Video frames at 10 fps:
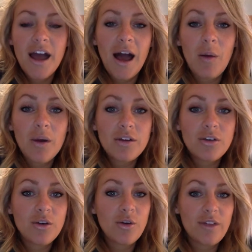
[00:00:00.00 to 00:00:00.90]
I want
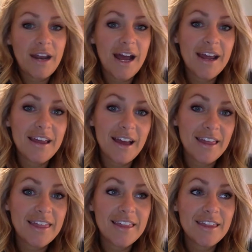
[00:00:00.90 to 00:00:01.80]
you to know that
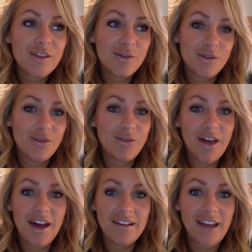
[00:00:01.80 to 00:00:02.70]
I think that you can do
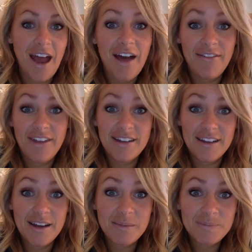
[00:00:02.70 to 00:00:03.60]
that in half that
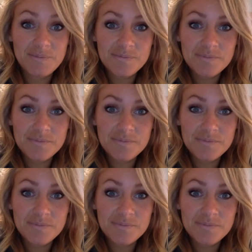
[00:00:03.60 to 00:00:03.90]
time.